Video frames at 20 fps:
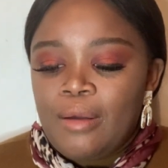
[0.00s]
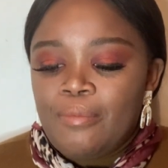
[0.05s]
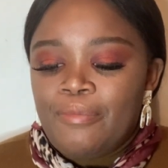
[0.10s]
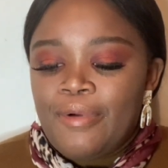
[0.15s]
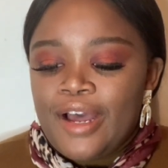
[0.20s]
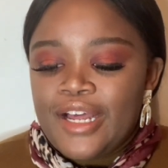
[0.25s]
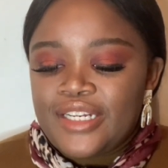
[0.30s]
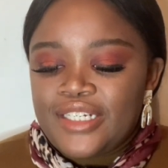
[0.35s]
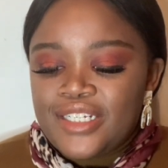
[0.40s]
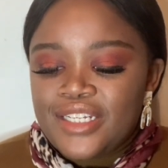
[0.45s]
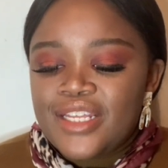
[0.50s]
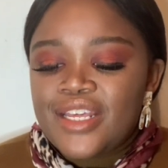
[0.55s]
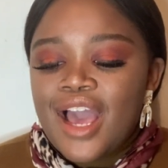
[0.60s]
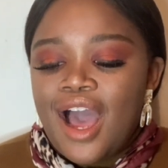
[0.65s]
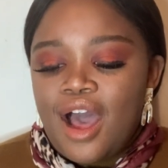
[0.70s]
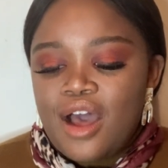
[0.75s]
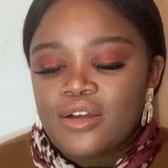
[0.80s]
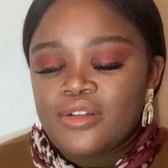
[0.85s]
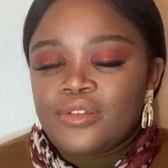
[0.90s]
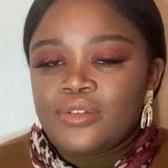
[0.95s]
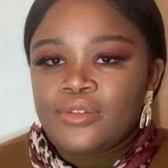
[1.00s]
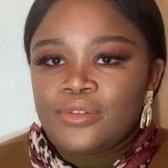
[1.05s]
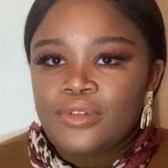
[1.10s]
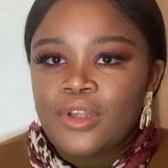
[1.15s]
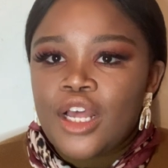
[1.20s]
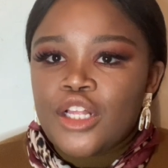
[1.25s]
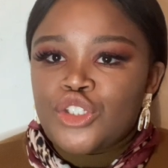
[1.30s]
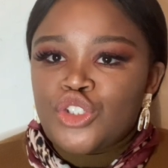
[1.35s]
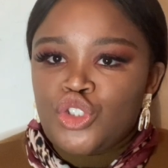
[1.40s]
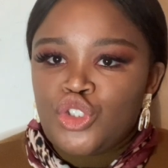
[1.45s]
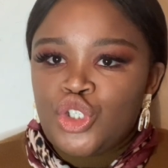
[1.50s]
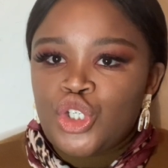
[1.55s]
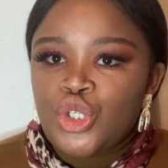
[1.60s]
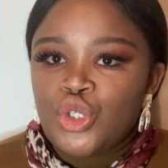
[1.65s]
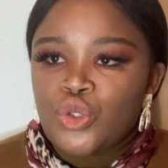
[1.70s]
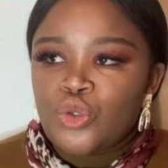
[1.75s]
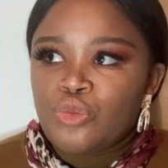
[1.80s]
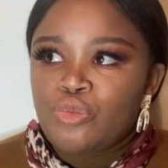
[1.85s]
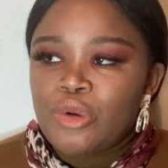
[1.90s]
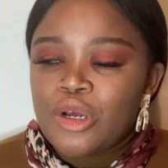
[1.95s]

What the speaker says: But yeah, it's true.